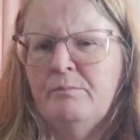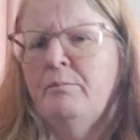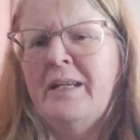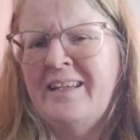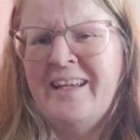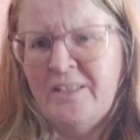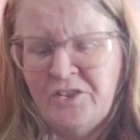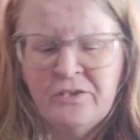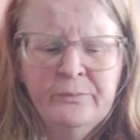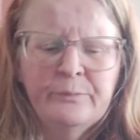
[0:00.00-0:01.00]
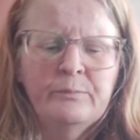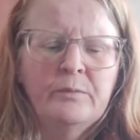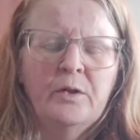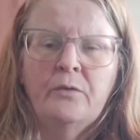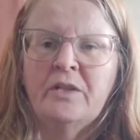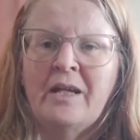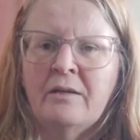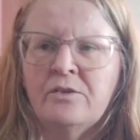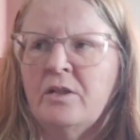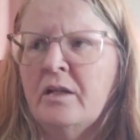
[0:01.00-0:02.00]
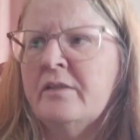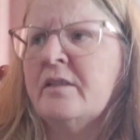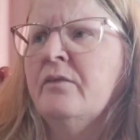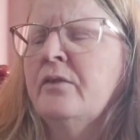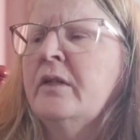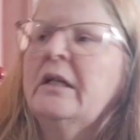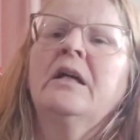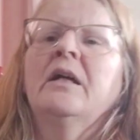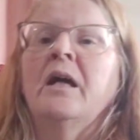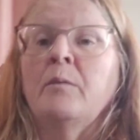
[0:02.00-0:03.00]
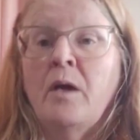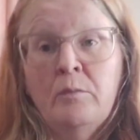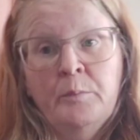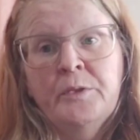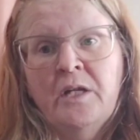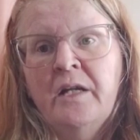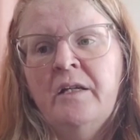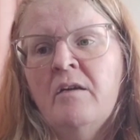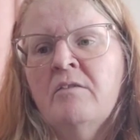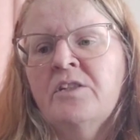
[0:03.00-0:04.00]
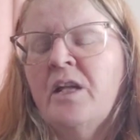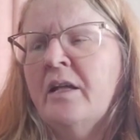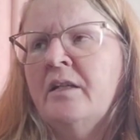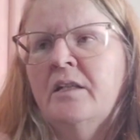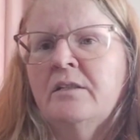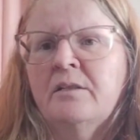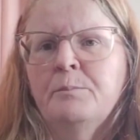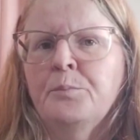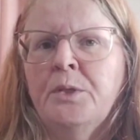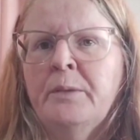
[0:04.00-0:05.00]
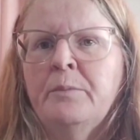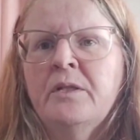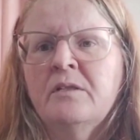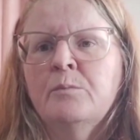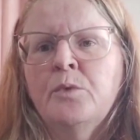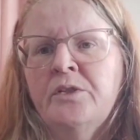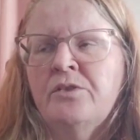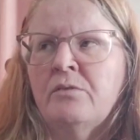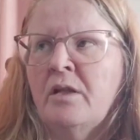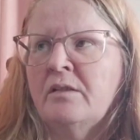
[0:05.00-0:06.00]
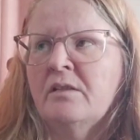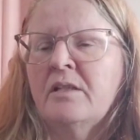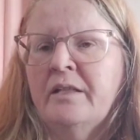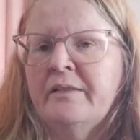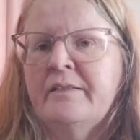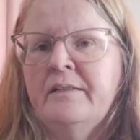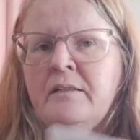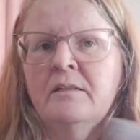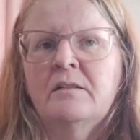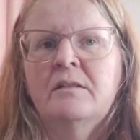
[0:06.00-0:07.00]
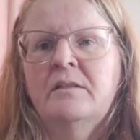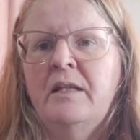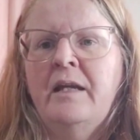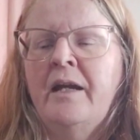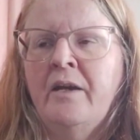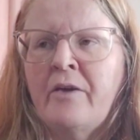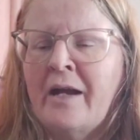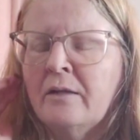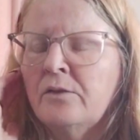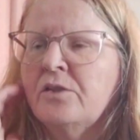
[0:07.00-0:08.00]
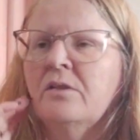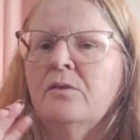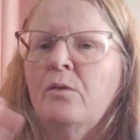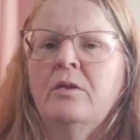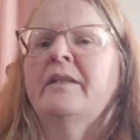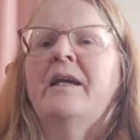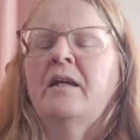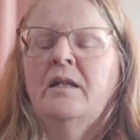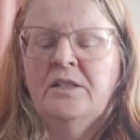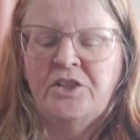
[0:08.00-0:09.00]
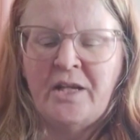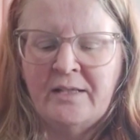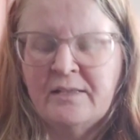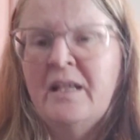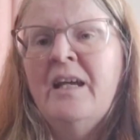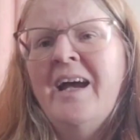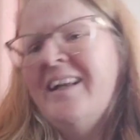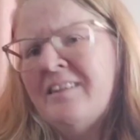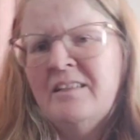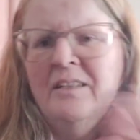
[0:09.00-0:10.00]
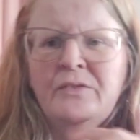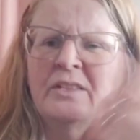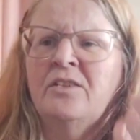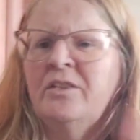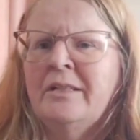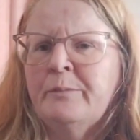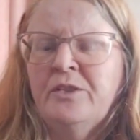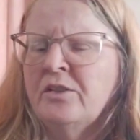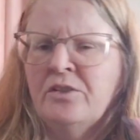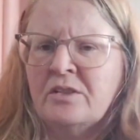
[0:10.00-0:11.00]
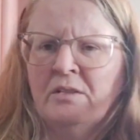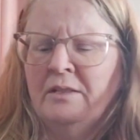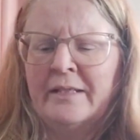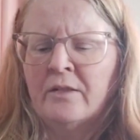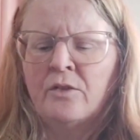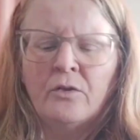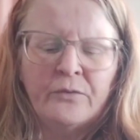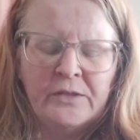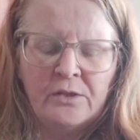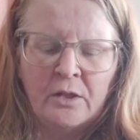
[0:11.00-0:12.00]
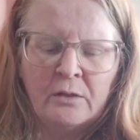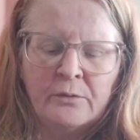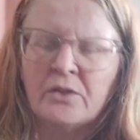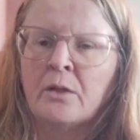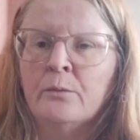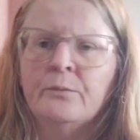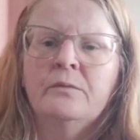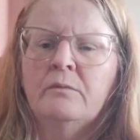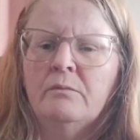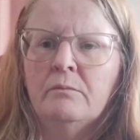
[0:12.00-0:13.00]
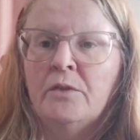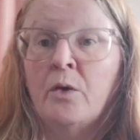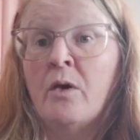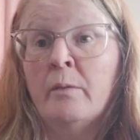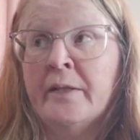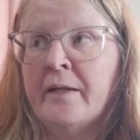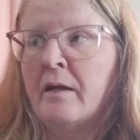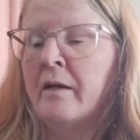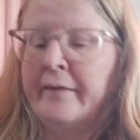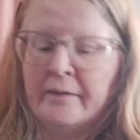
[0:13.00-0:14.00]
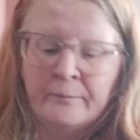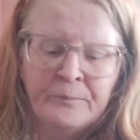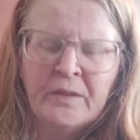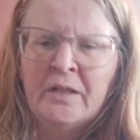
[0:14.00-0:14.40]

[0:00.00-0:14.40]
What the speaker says: medication, over-the-counter kind of stuff. I will put the honey on it and it's brilliant because it moisturizes and it seals the air out and all of that kind of jazz. And if it's on your lips, you can just lick it off as you go. So no harm in that either.